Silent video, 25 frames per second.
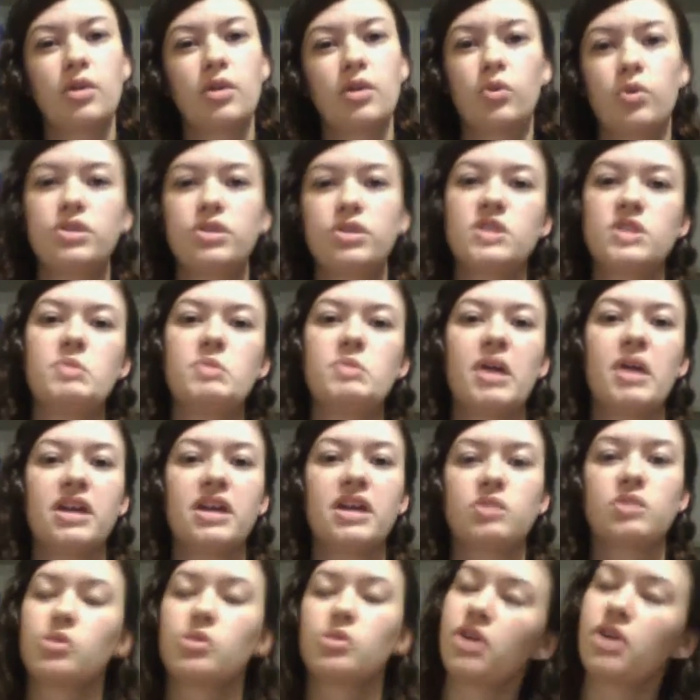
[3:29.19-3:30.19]
would
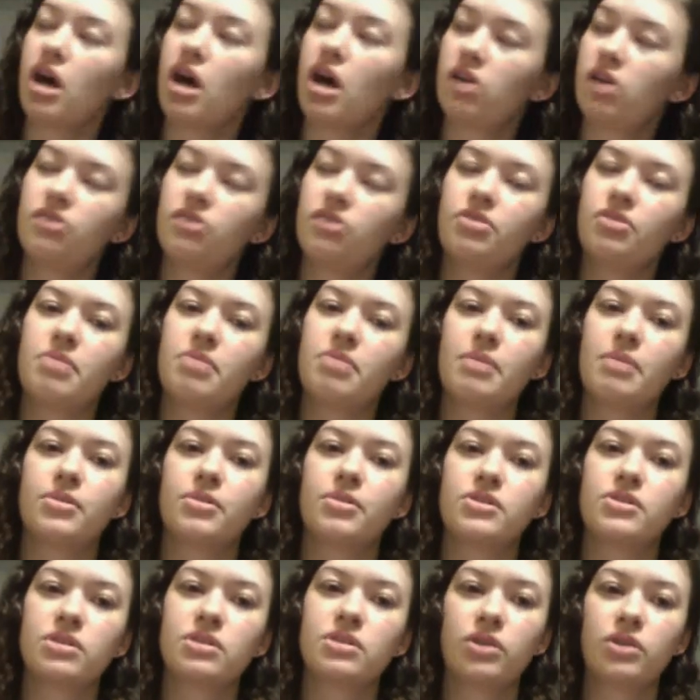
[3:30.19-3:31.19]
disband, with all of the
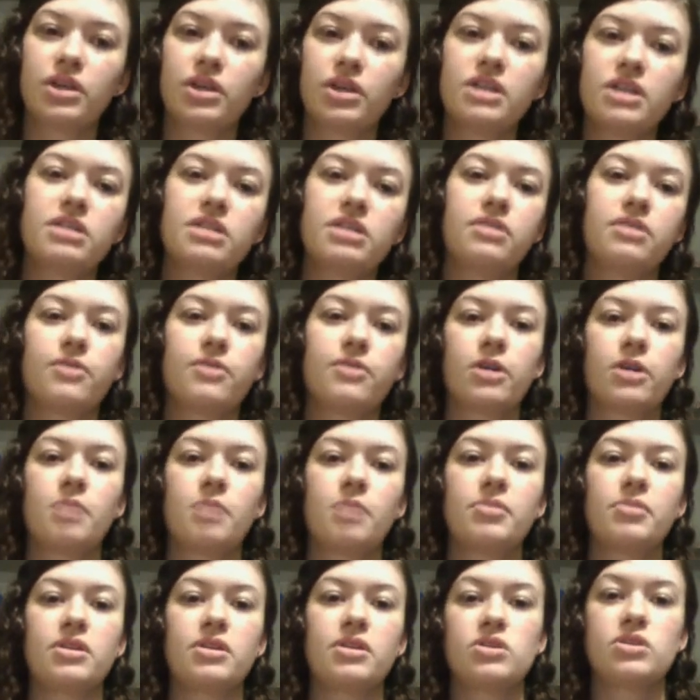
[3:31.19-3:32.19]
members looking to different
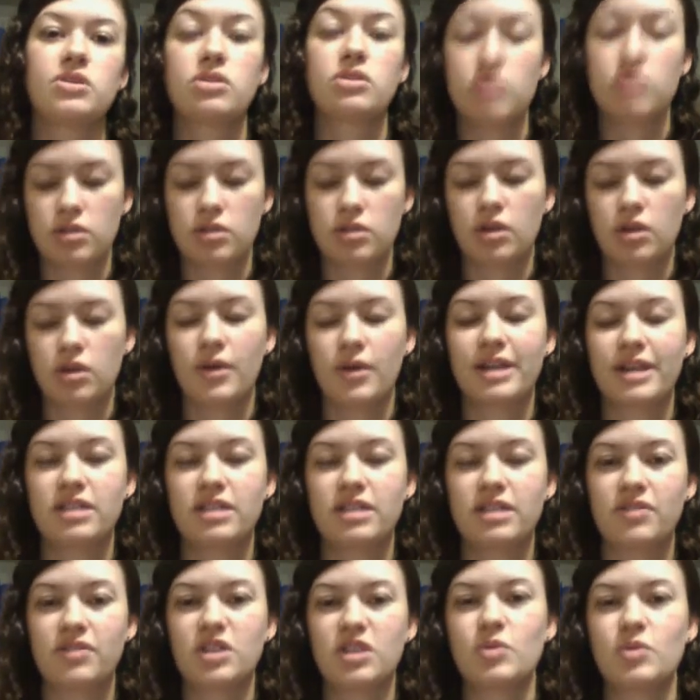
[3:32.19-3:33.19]
companies to do solo
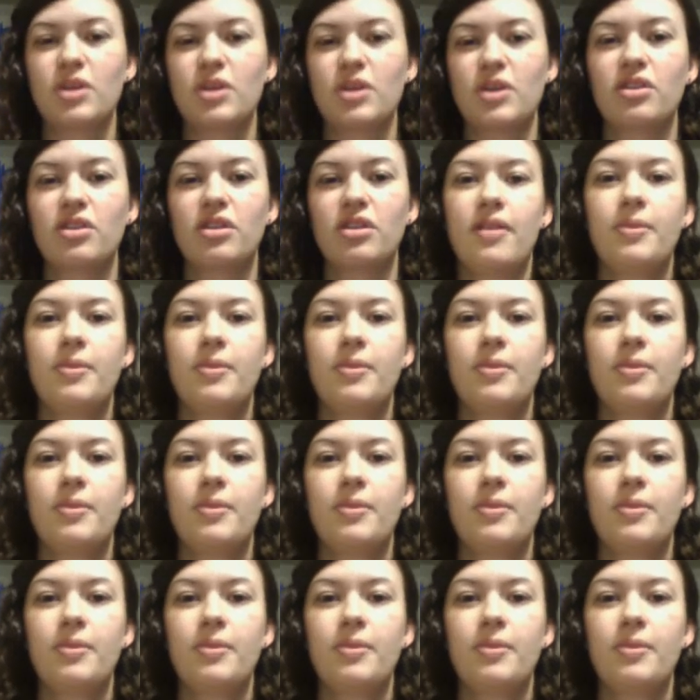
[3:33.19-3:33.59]
activities with.